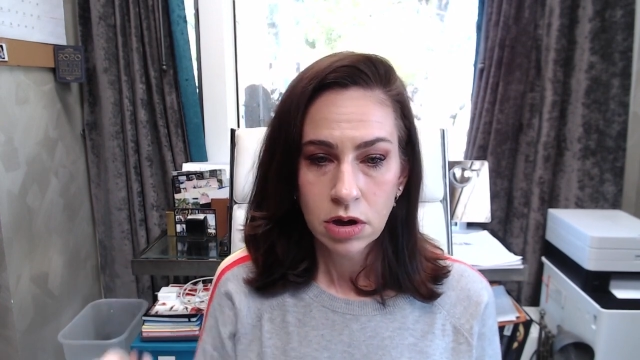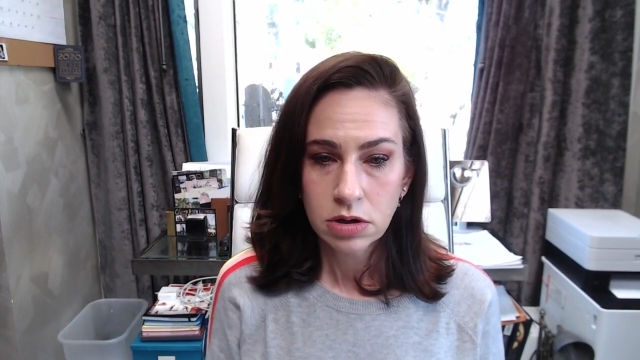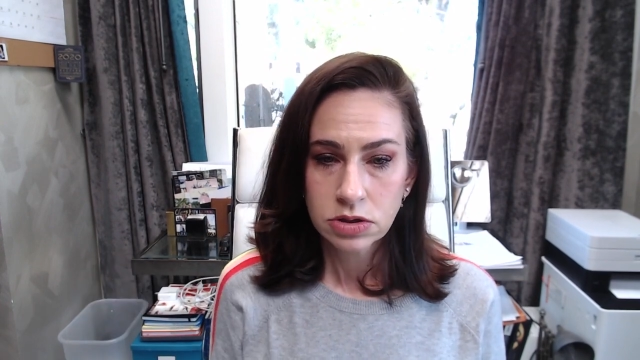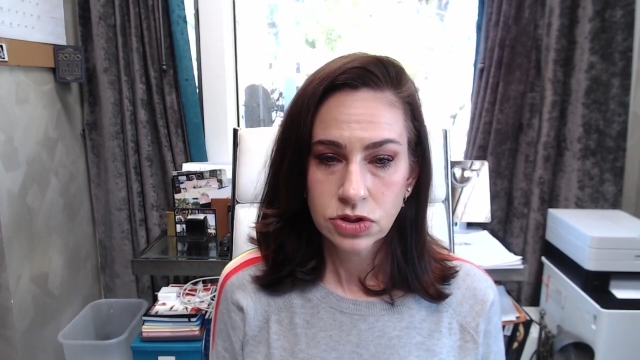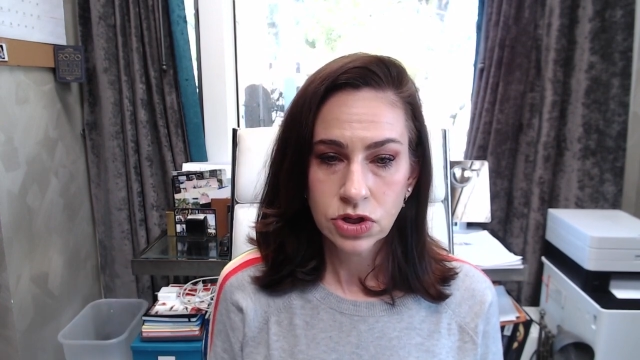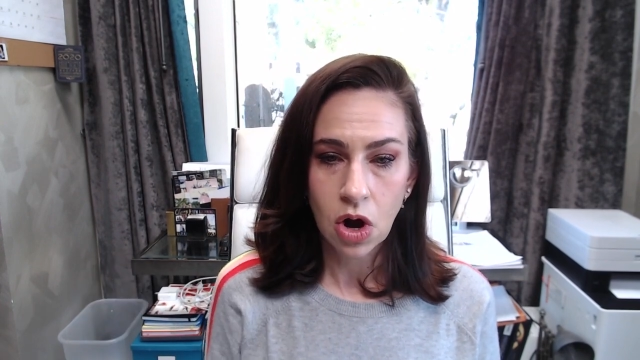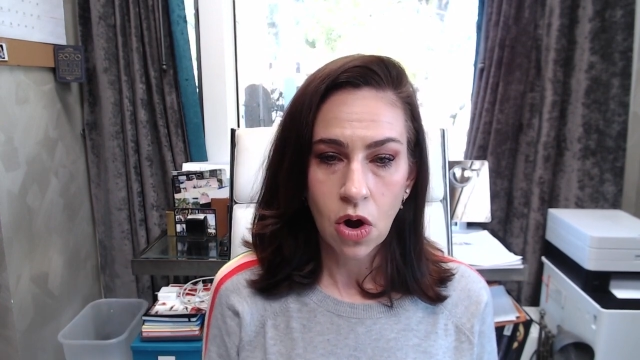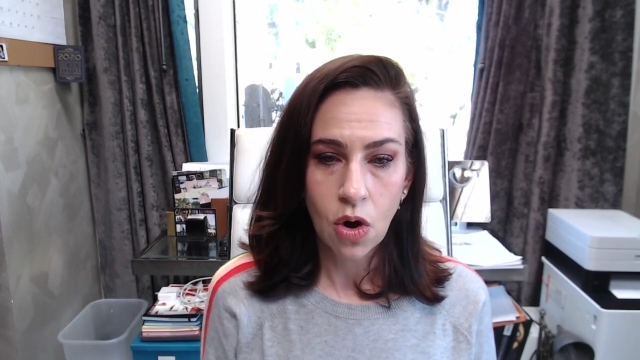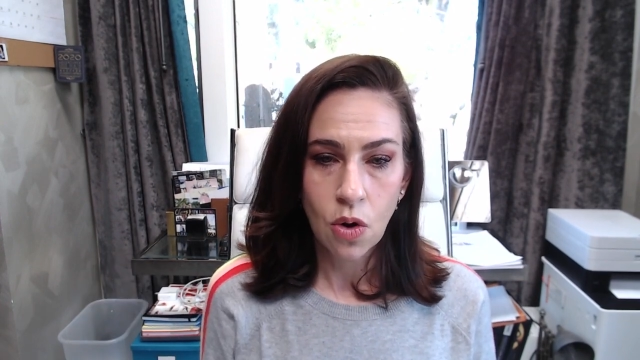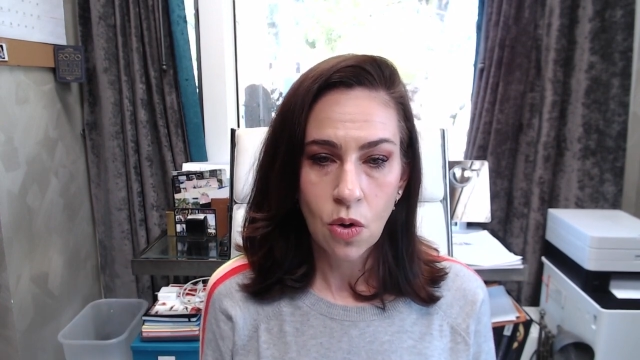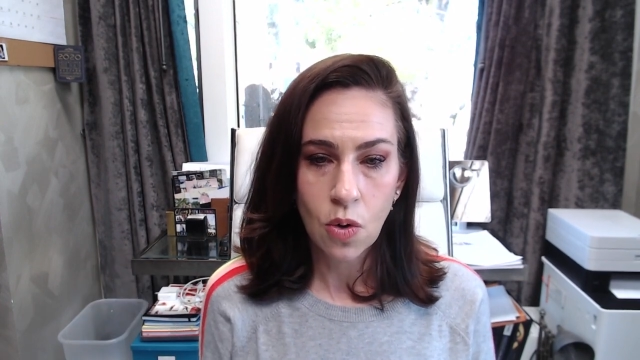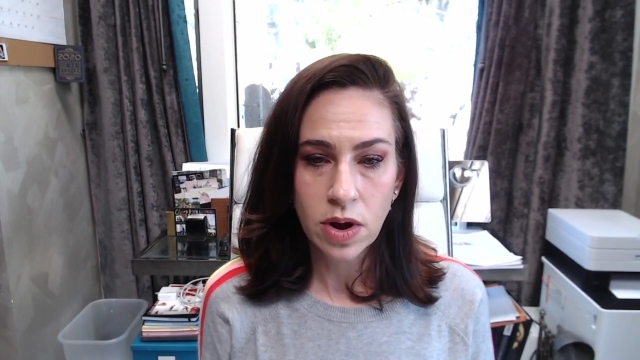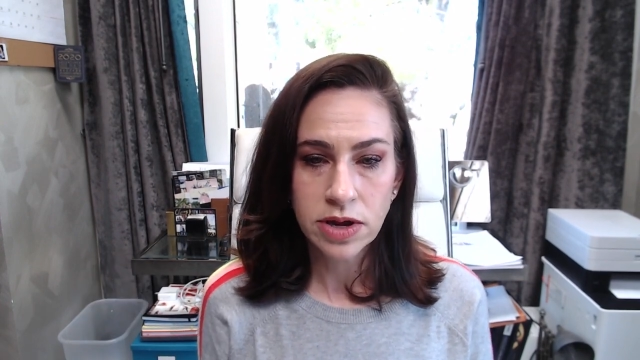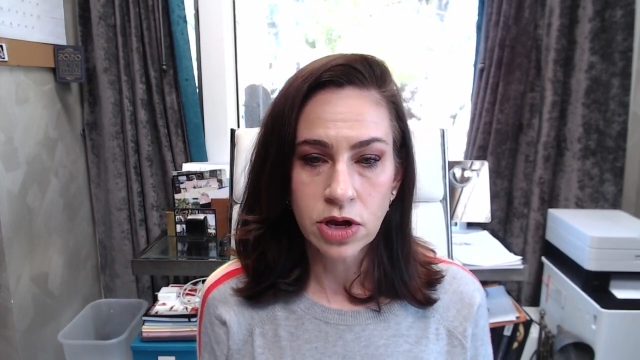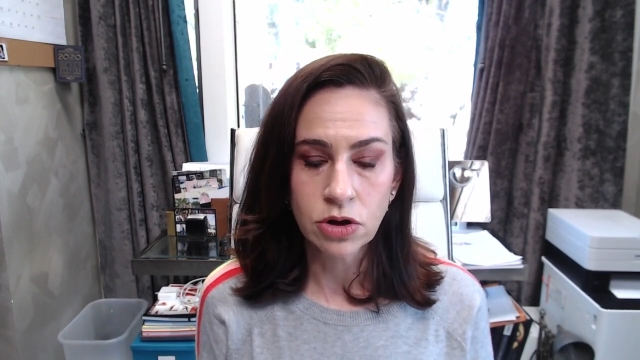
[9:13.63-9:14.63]

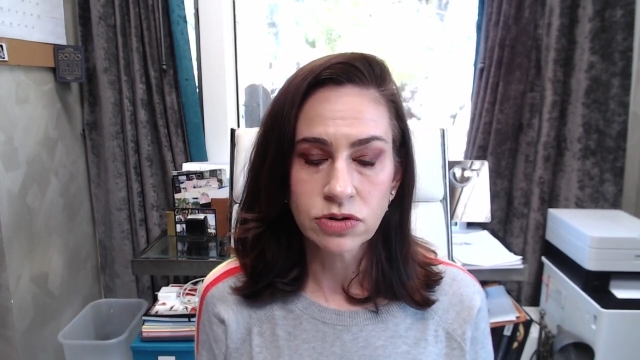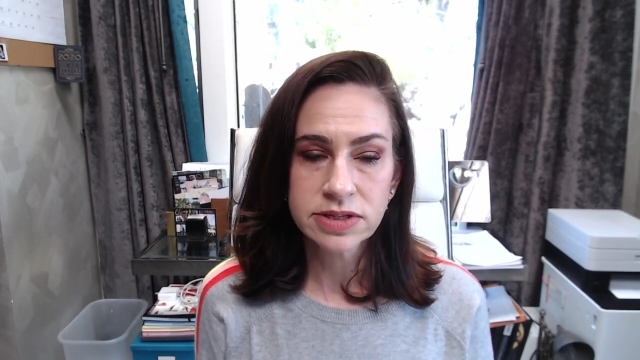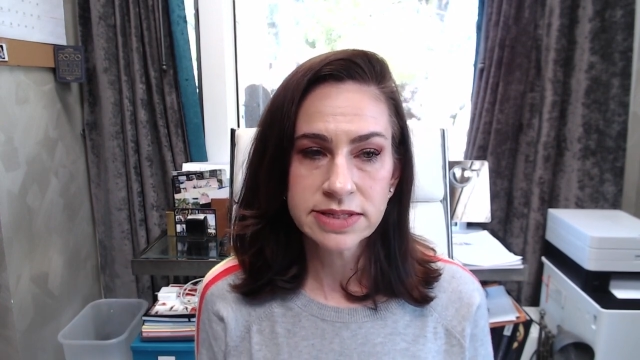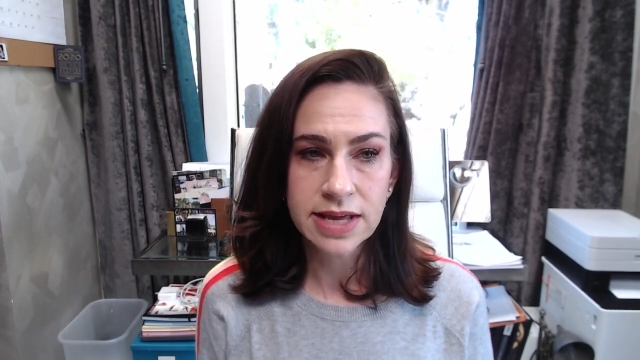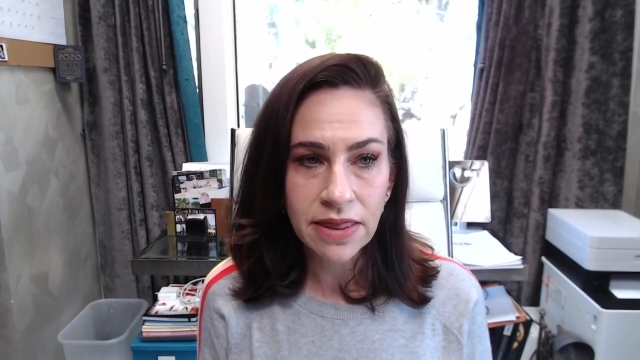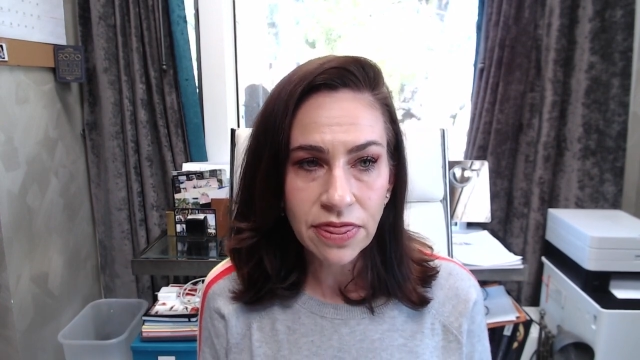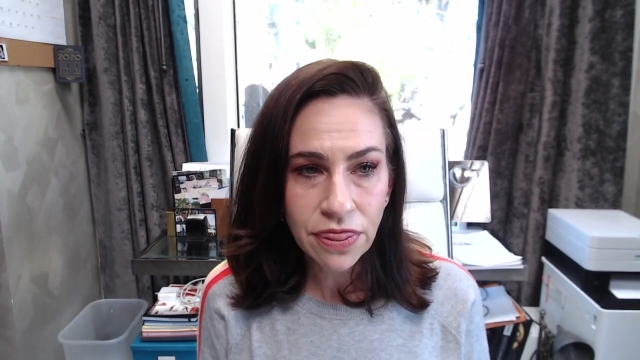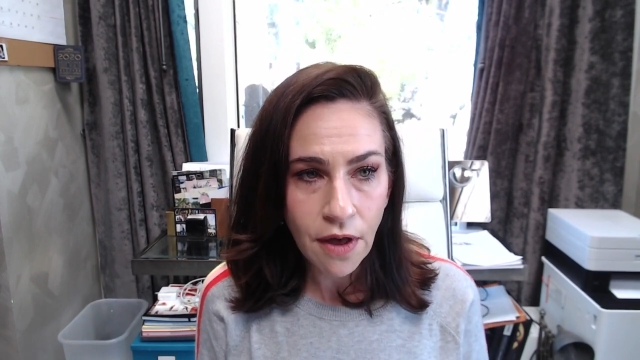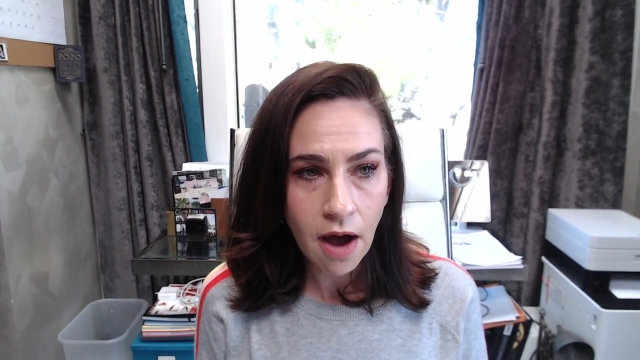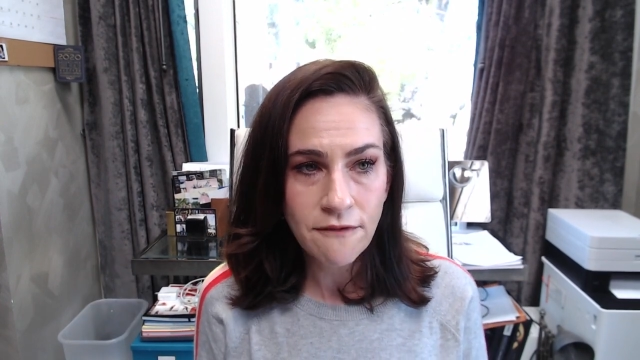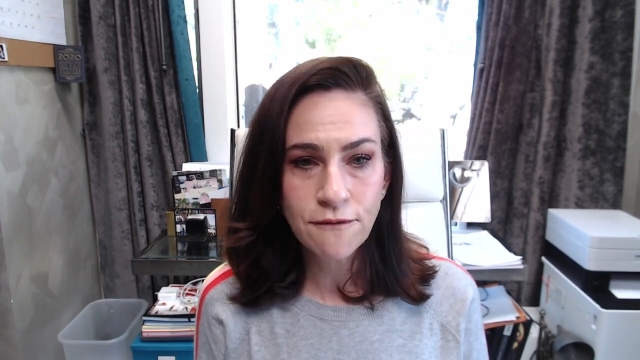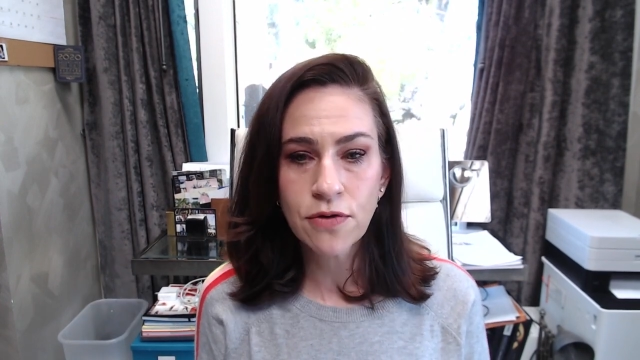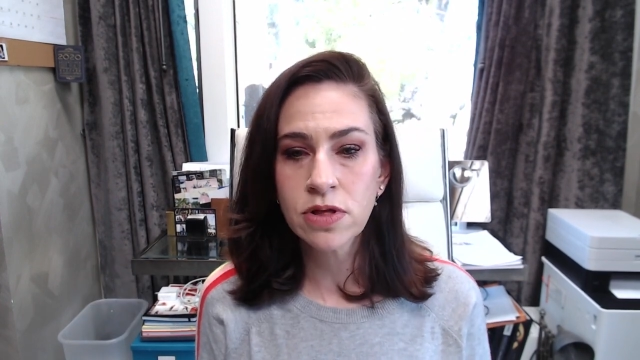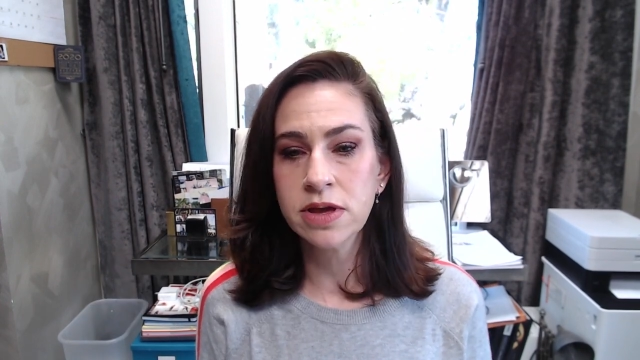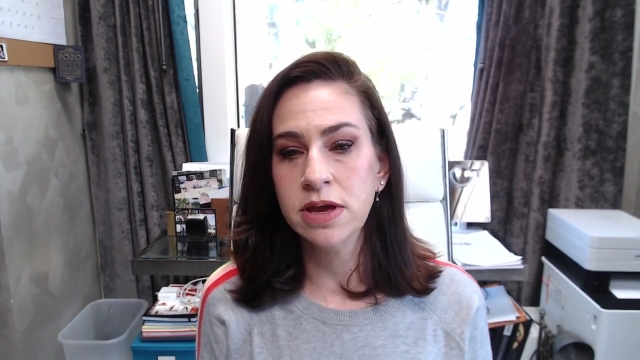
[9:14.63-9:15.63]
So, send
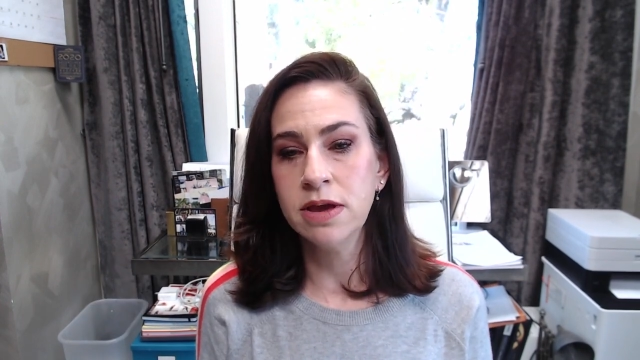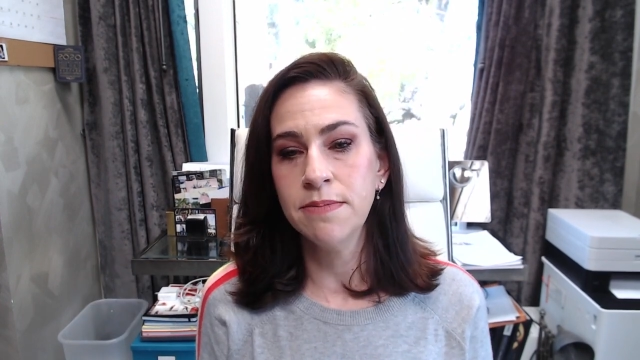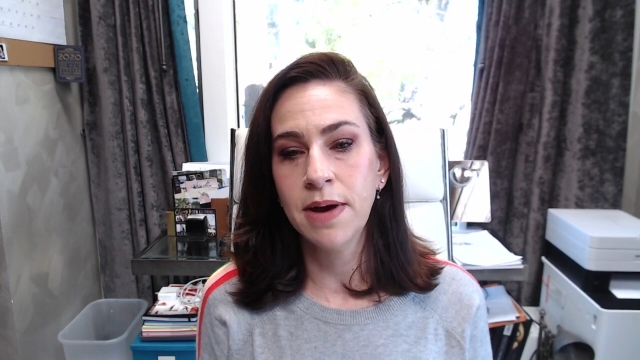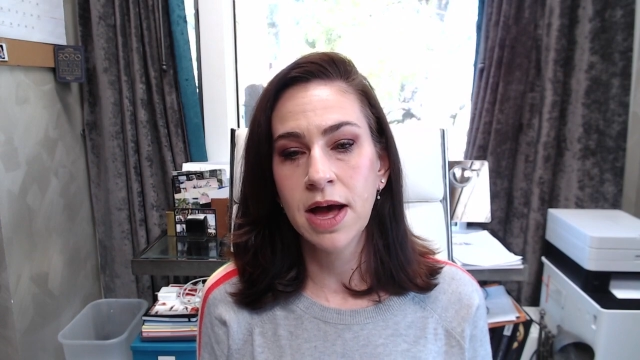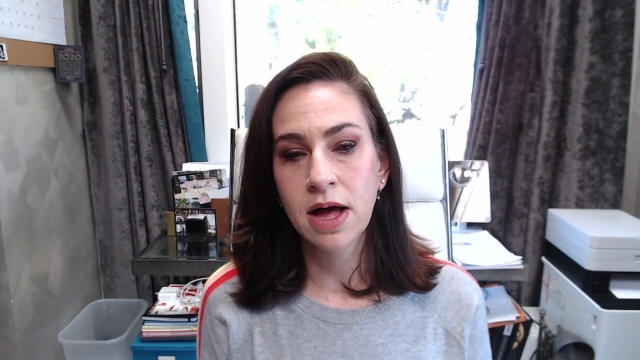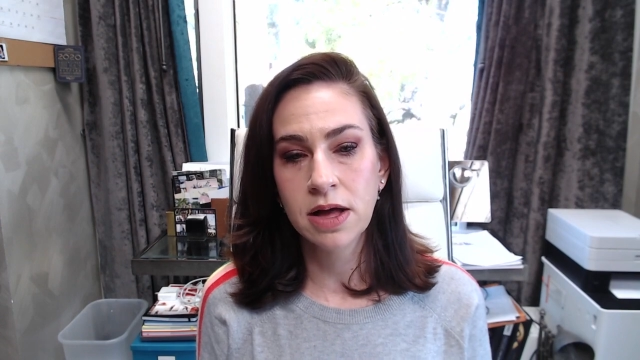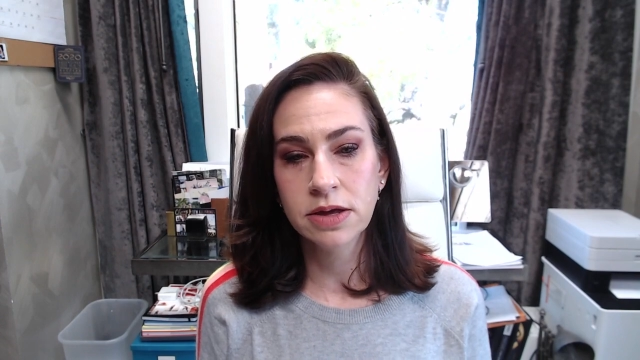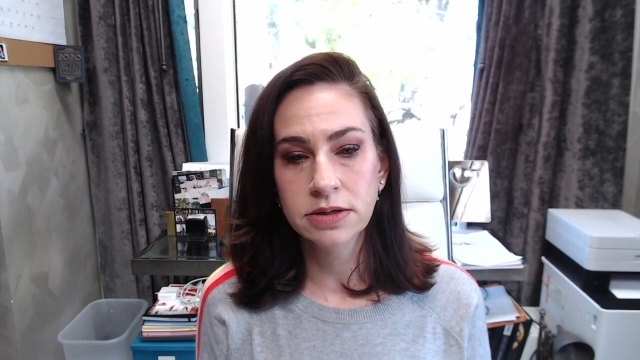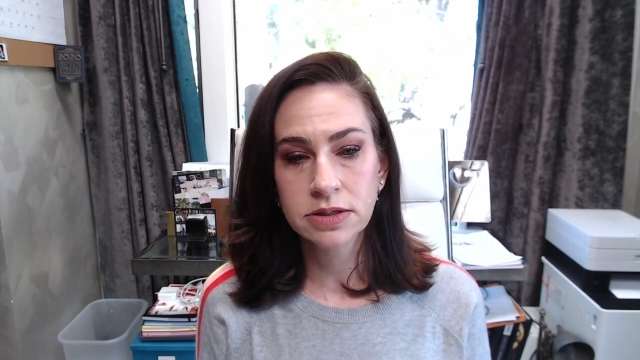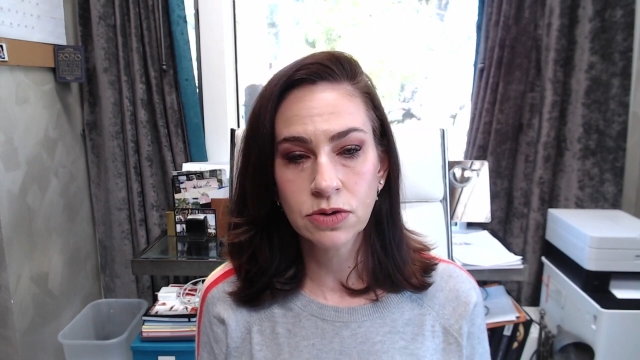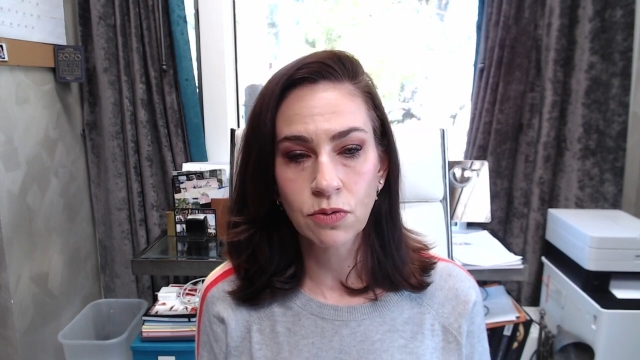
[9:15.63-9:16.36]
thoughtful emails,